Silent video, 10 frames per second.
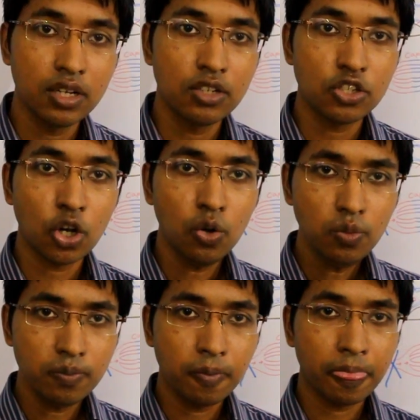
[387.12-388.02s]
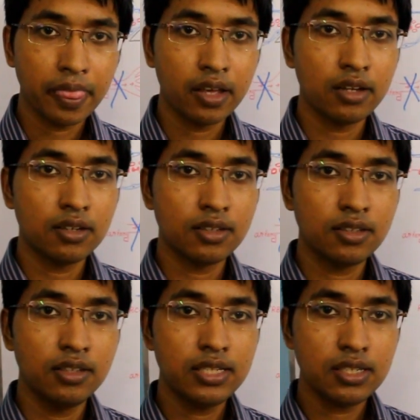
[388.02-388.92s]
So
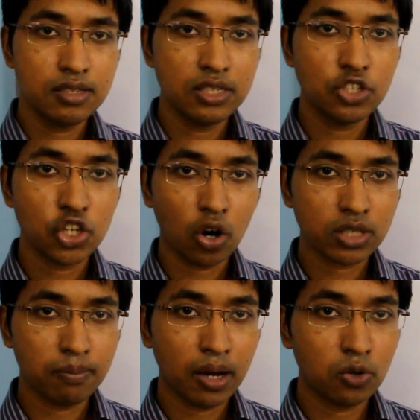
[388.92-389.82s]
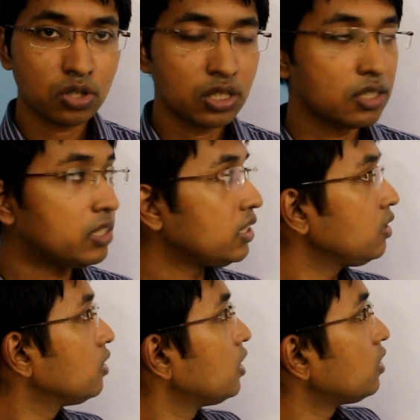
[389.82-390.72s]
this is in short about
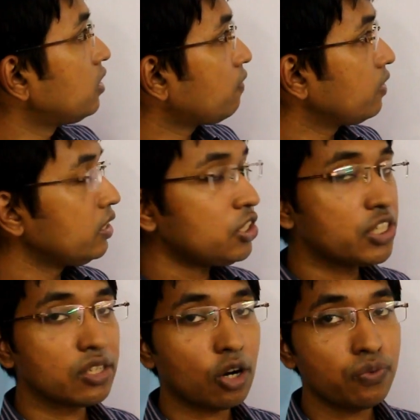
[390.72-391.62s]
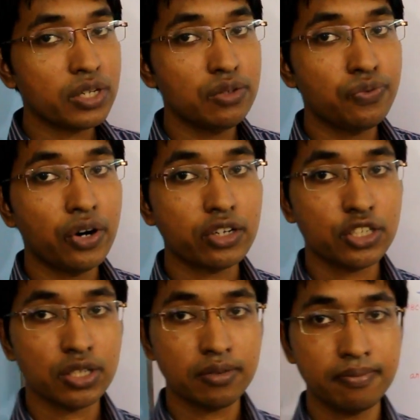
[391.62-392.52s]
the definition of
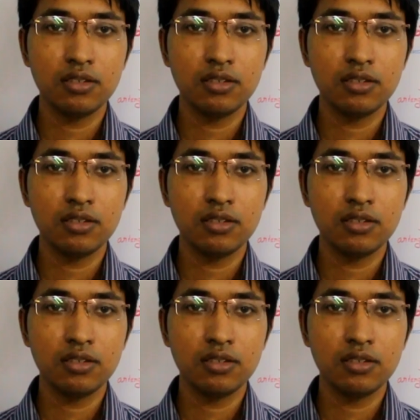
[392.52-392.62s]
infarction.